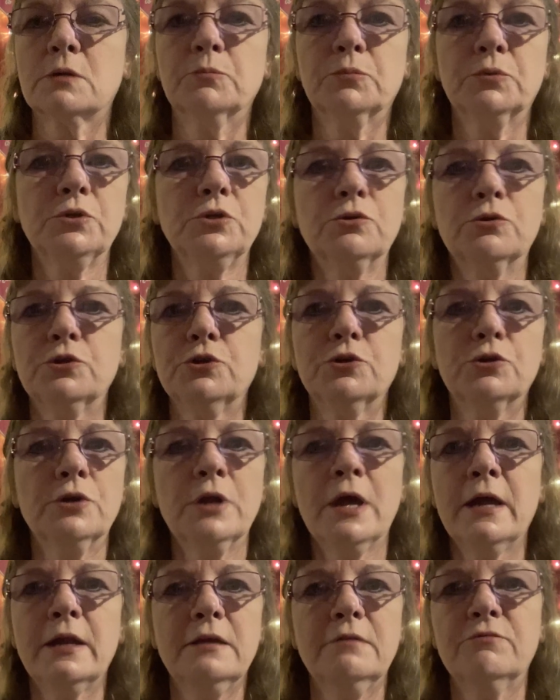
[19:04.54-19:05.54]
You're
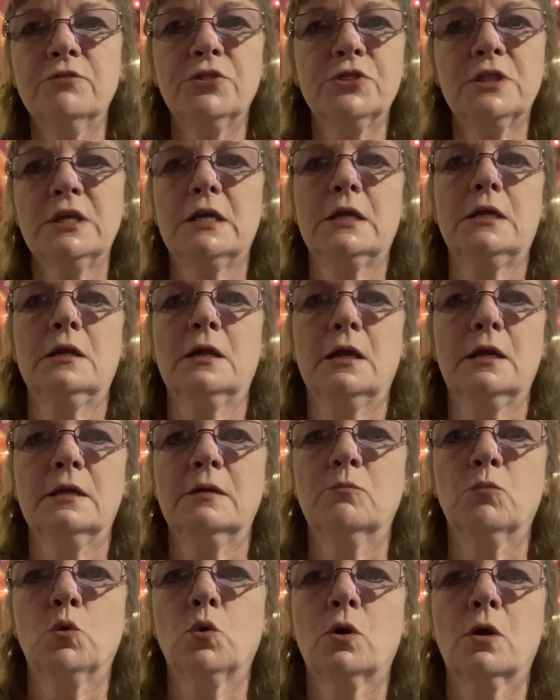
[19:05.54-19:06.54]
not even thinking
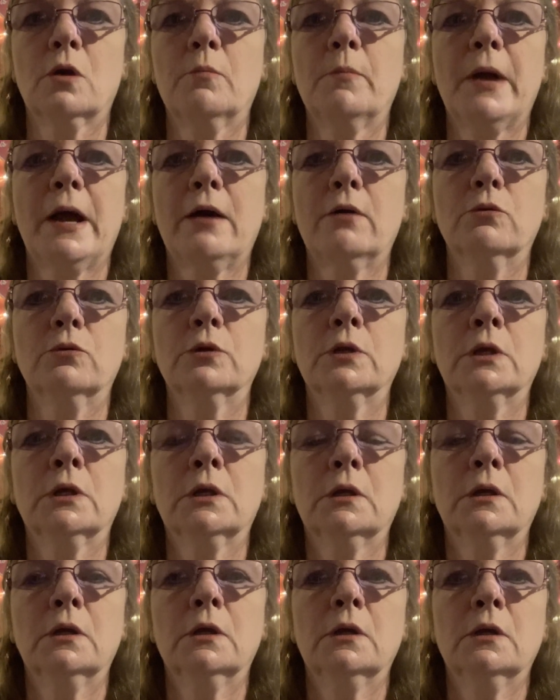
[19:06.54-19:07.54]
anymore about
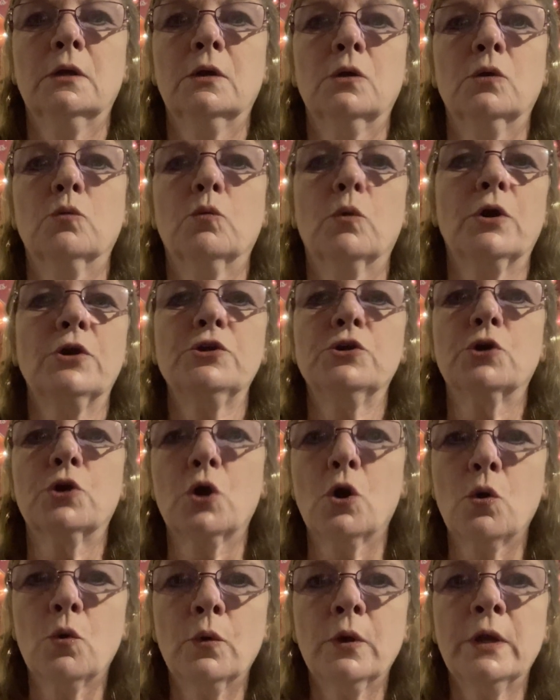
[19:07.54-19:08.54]
where you're
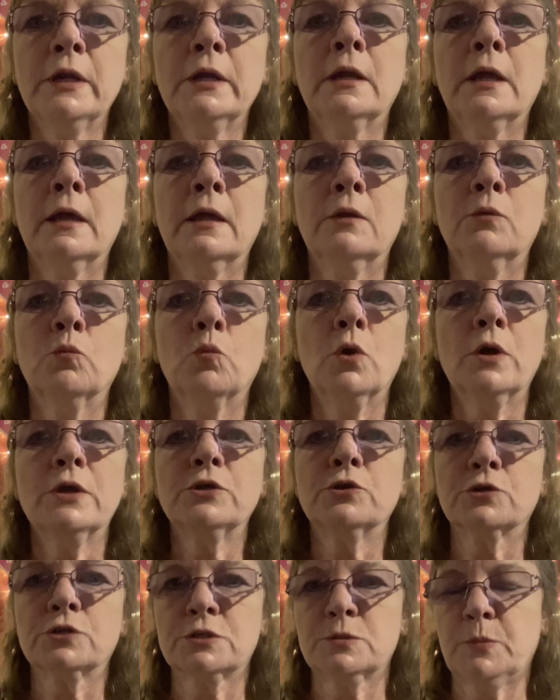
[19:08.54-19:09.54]
going and what
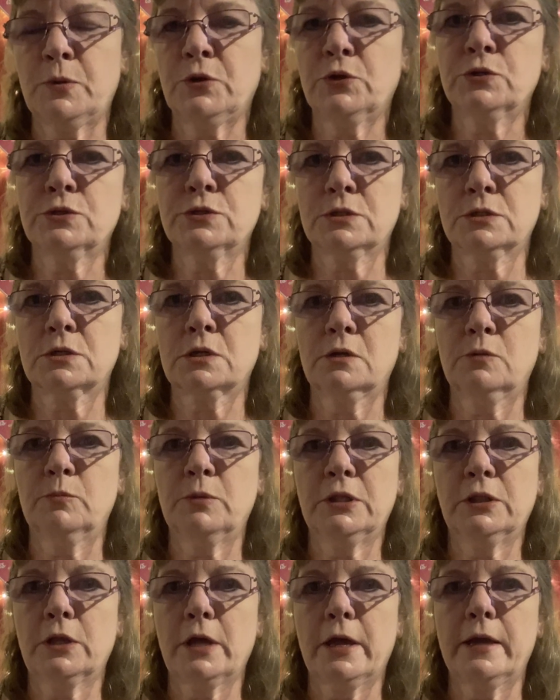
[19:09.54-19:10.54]
your experience is going to
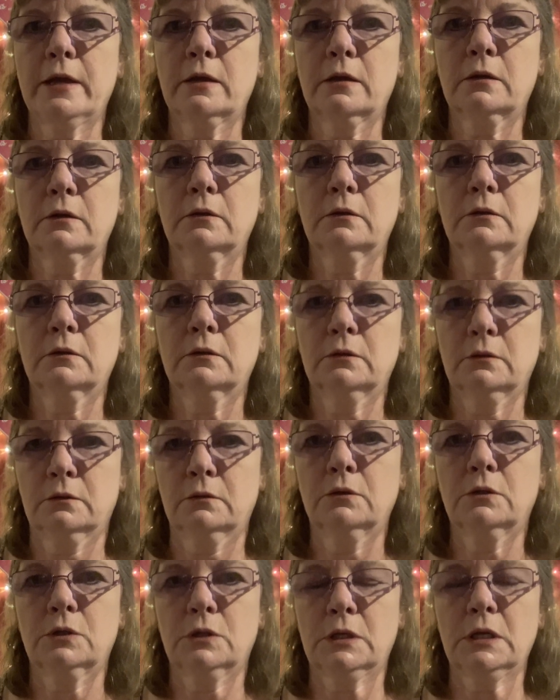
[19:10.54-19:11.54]
be like
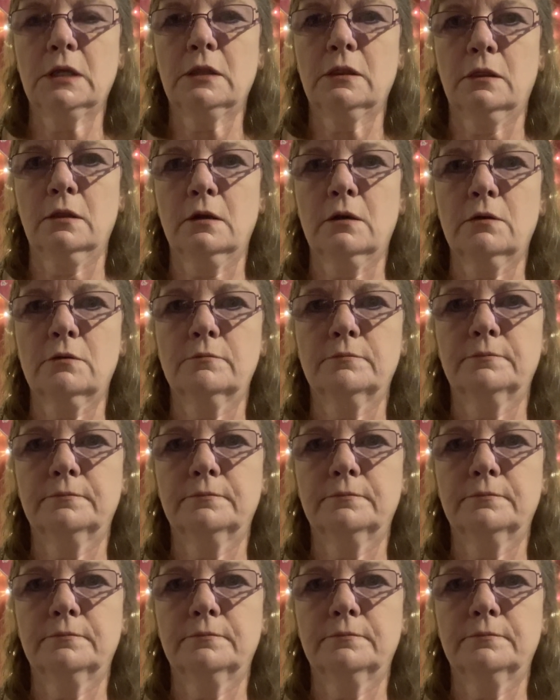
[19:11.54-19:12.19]
getting there.